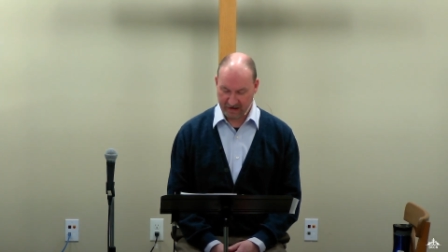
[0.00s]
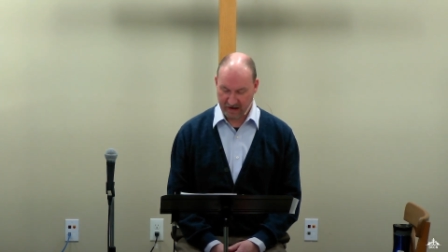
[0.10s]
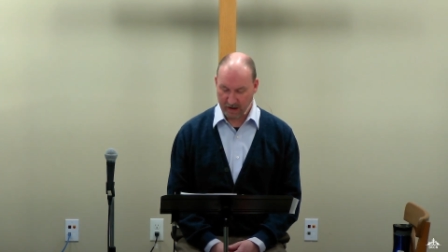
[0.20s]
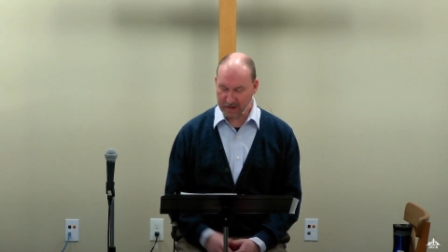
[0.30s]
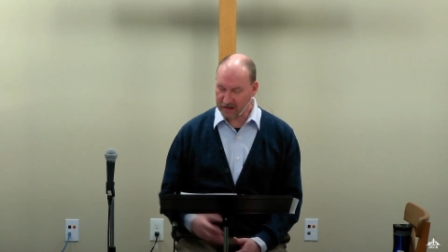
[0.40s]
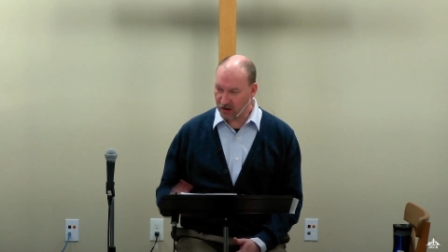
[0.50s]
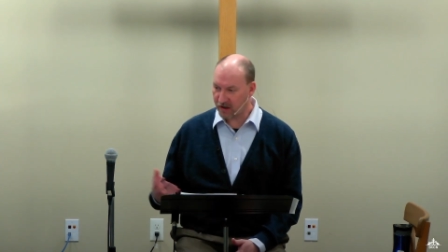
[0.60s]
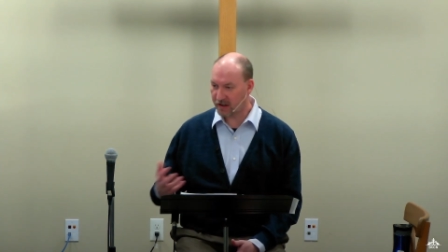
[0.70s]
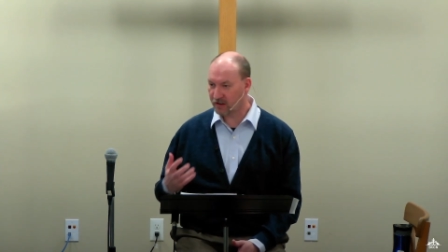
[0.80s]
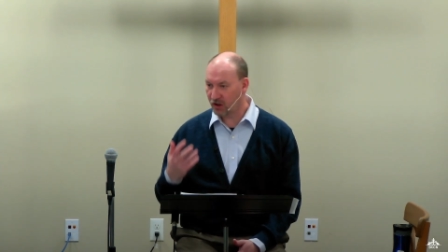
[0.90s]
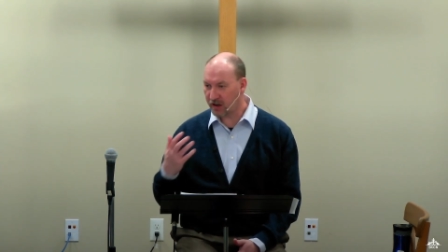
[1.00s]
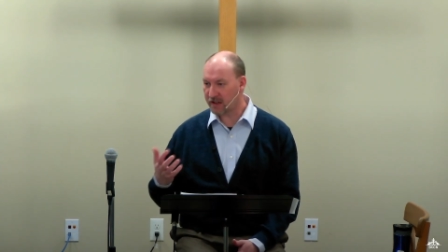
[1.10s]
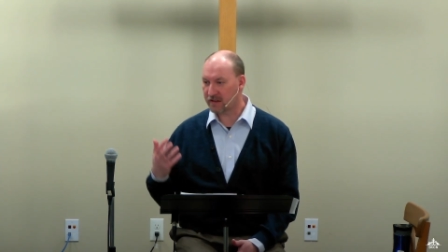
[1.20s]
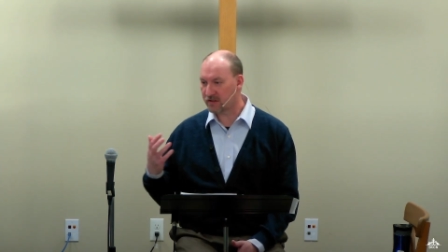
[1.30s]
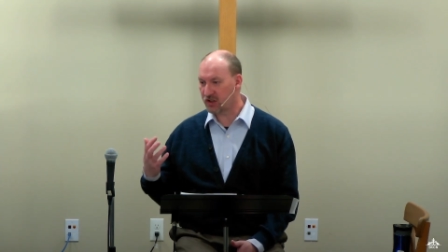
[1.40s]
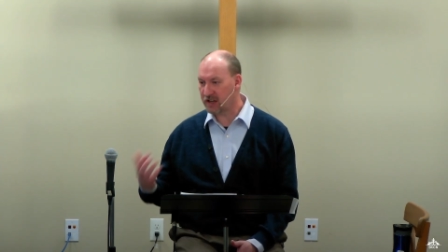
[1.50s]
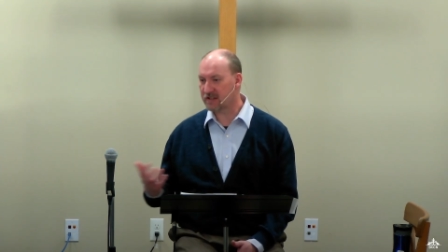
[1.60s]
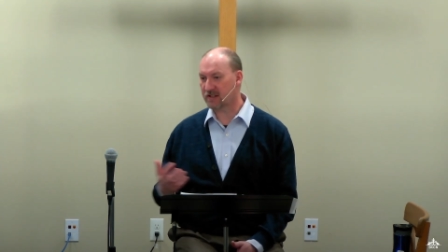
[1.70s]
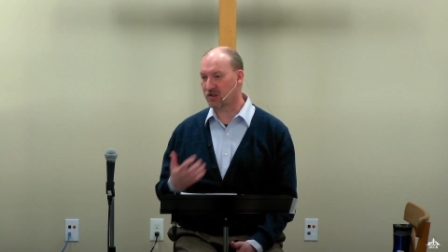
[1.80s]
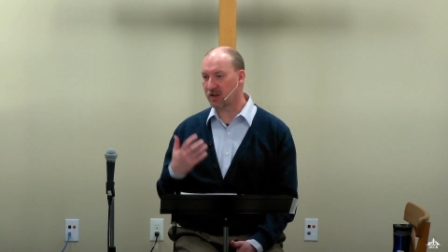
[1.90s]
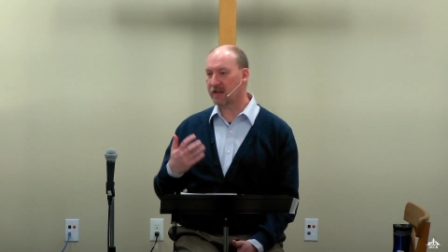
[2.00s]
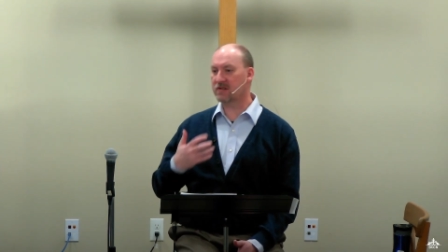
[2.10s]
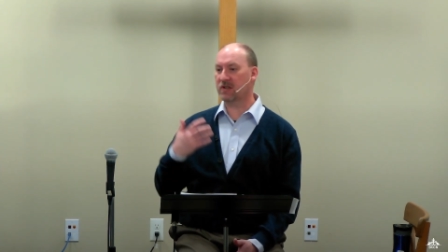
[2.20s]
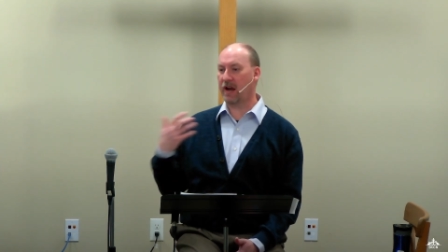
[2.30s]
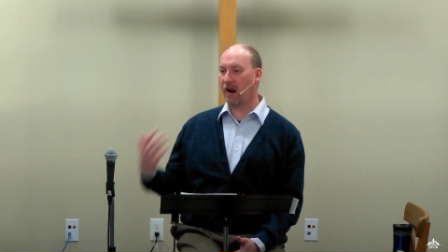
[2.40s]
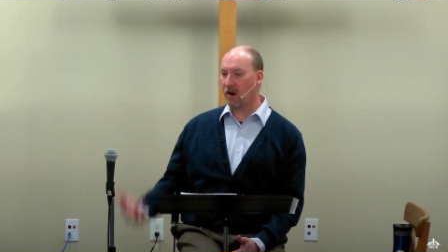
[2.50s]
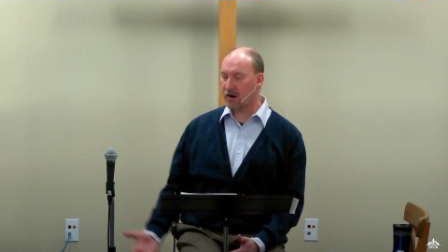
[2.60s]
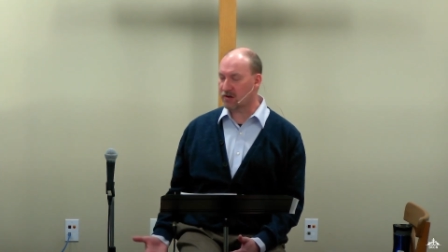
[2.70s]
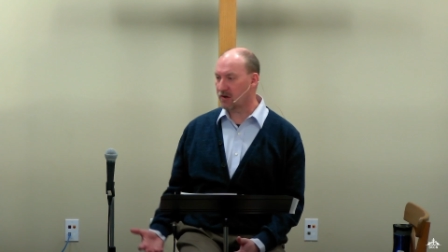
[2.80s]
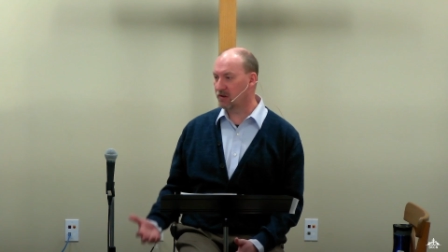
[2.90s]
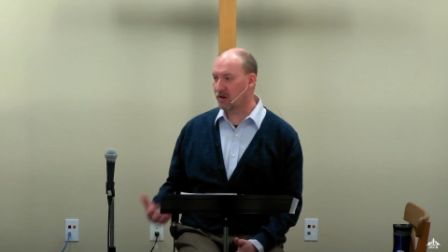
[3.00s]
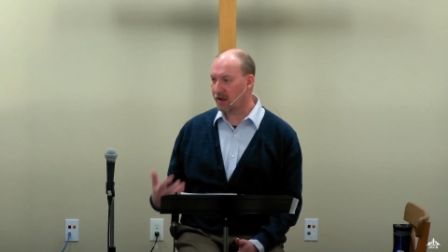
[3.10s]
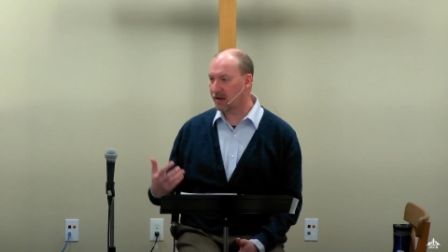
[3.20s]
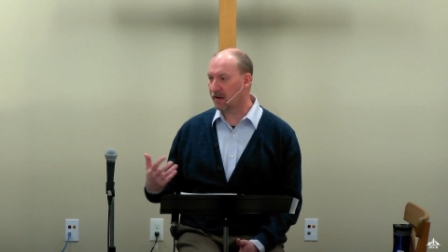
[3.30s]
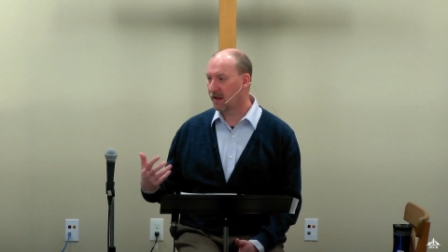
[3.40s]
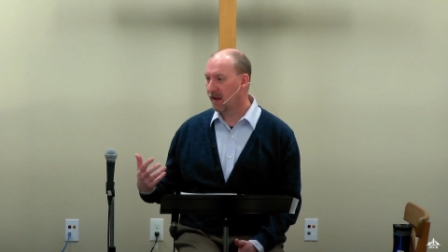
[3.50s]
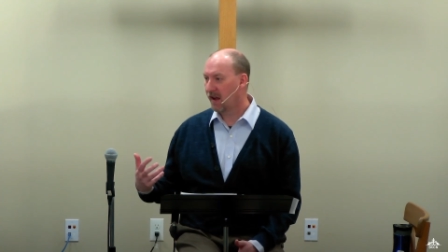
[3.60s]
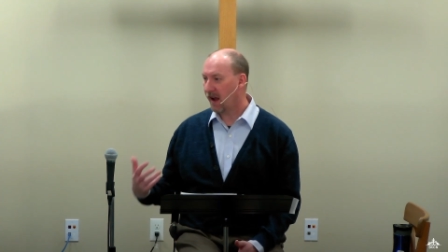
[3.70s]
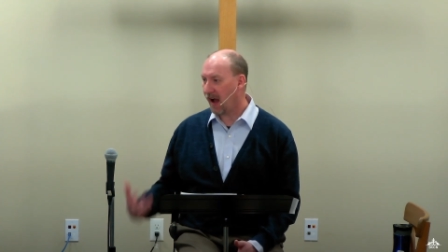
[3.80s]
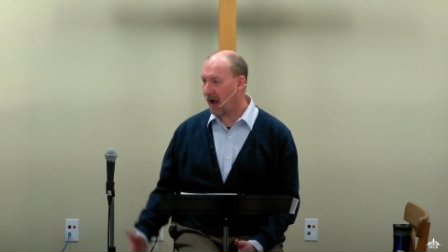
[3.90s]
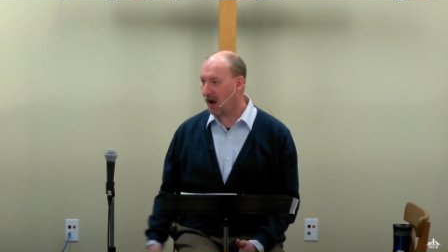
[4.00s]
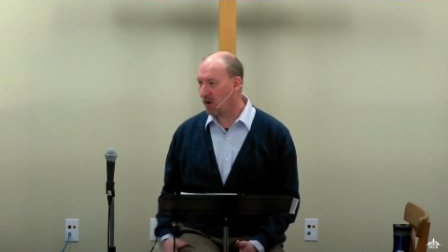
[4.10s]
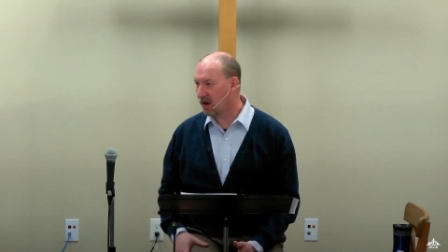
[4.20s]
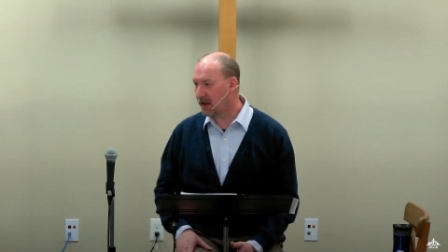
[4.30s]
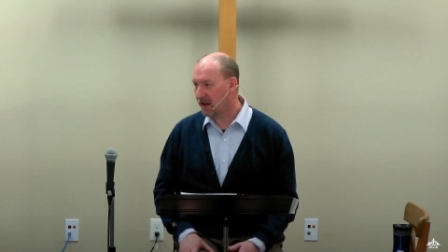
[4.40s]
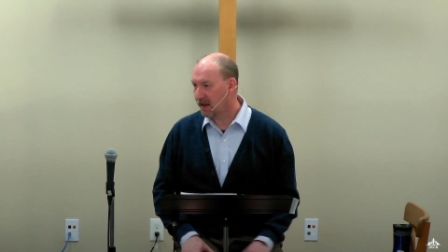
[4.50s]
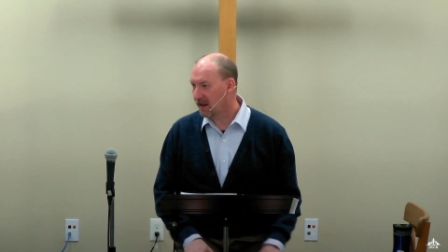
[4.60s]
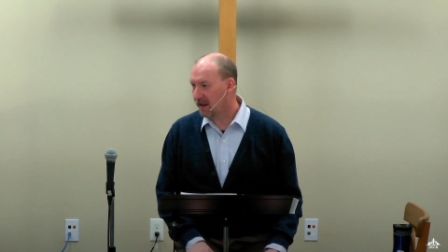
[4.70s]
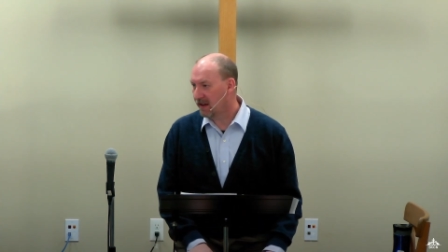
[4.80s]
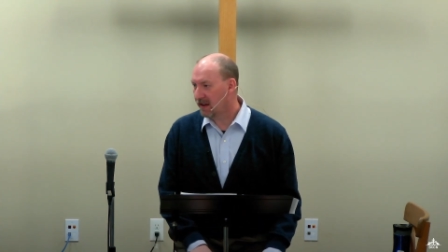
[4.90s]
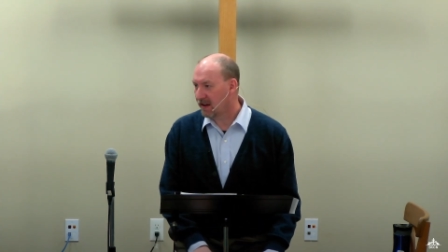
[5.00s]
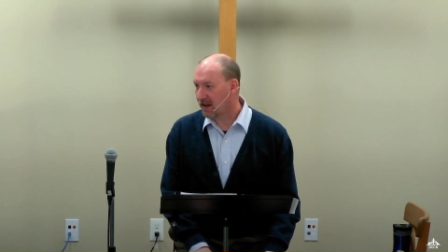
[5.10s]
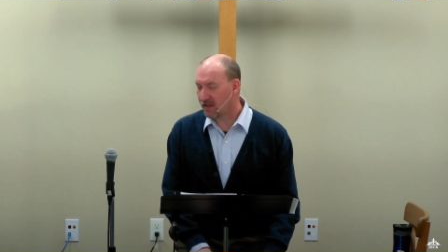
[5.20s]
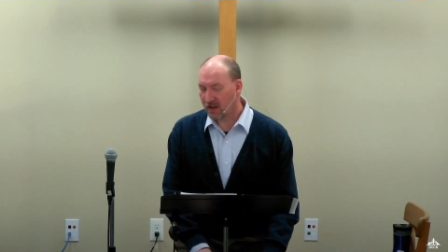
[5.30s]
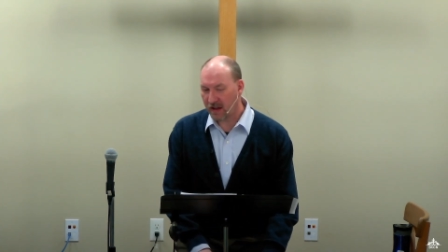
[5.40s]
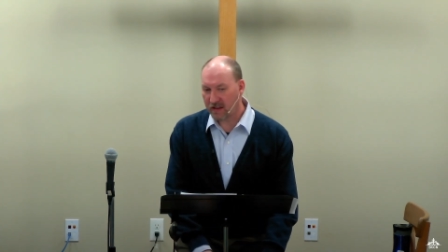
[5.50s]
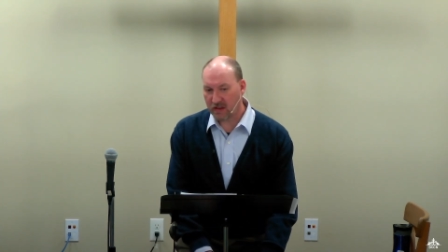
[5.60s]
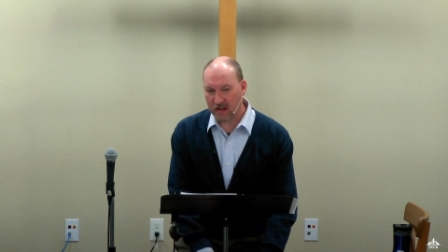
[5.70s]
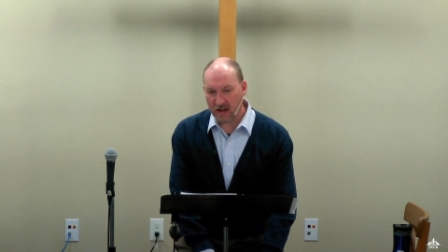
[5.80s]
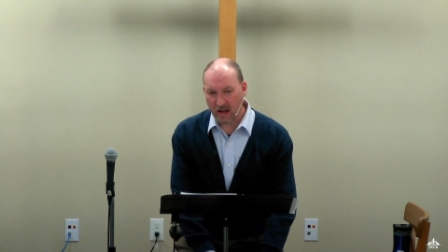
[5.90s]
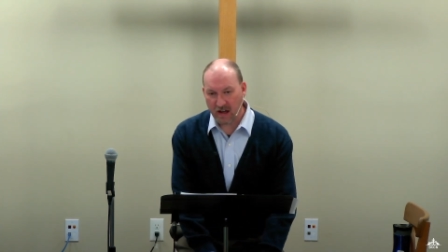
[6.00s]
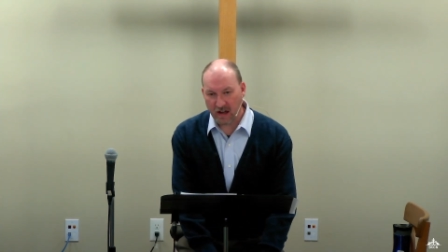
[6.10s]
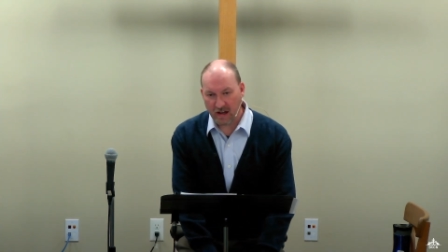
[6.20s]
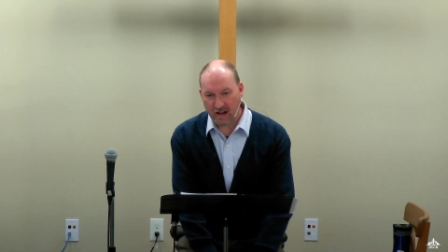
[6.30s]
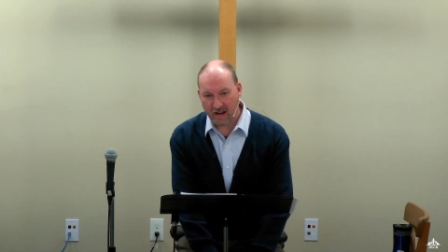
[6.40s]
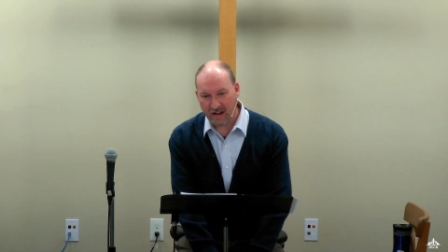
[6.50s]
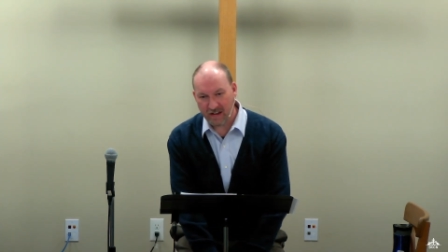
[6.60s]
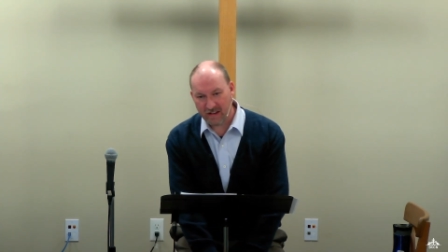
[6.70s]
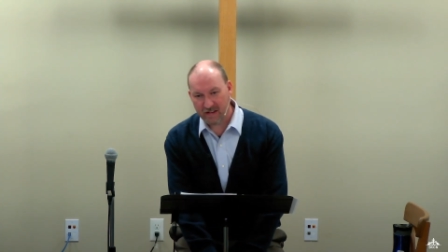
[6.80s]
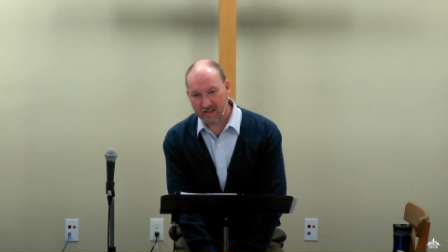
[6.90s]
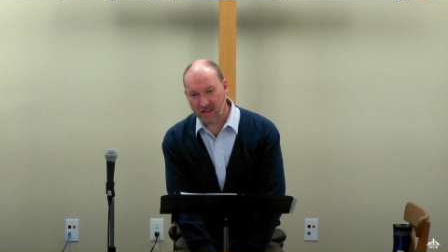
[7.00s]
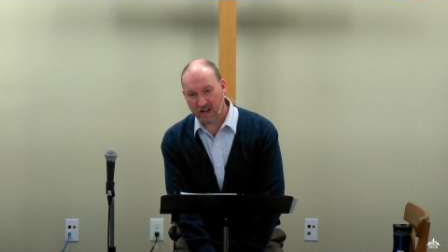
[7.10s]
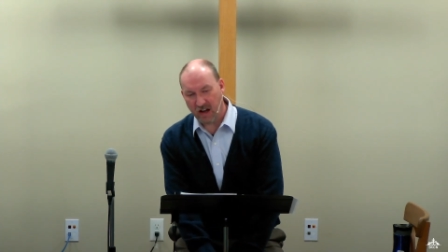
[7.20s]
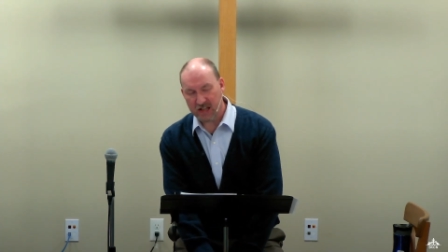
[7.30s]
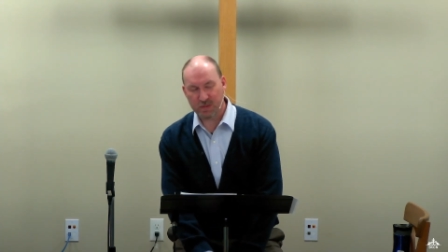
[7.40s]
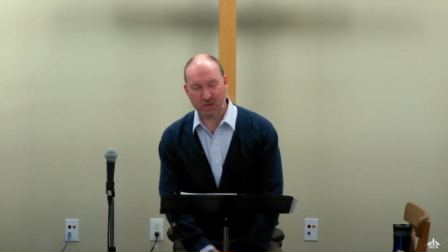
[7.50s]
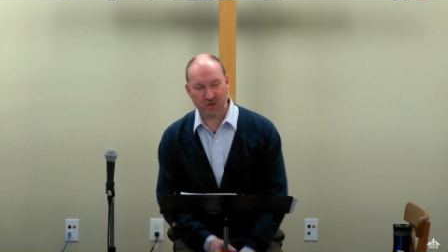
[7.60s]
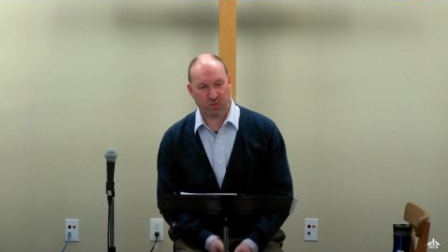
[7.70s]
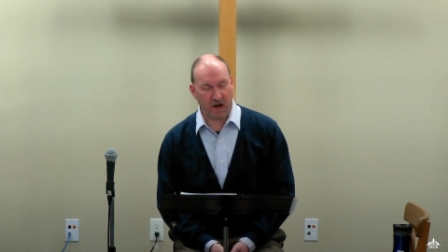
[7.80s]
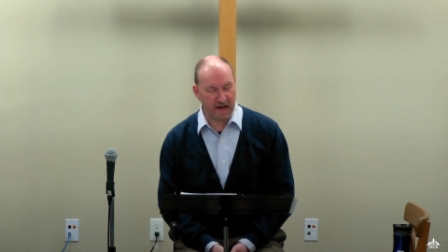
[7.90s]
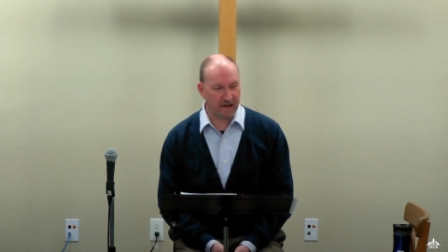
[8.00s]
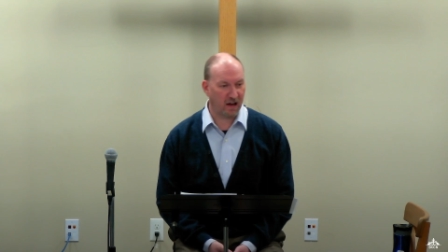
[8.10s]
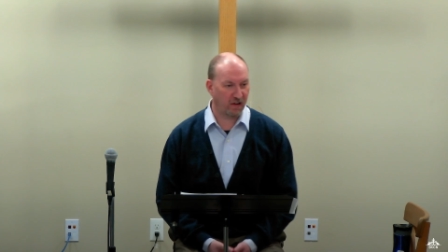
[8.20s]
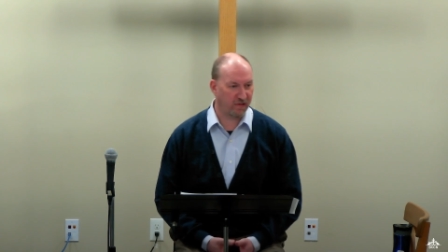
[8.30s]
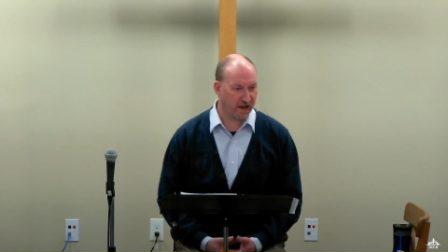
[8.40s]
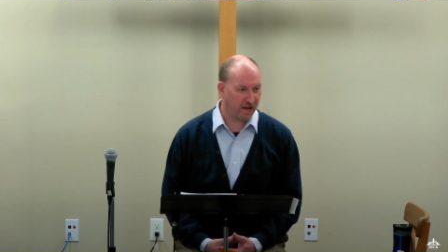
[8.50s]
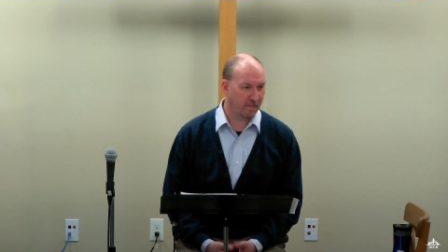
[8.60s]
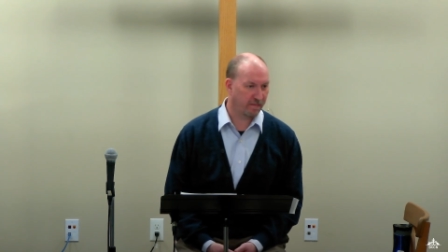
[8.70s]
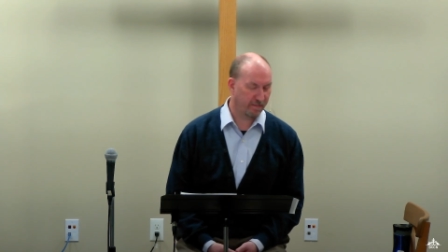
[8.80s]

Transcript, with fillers: I mean, look, look at Jesus. Look at his character. Look at how he, the, the, uh, the gospel's write of him.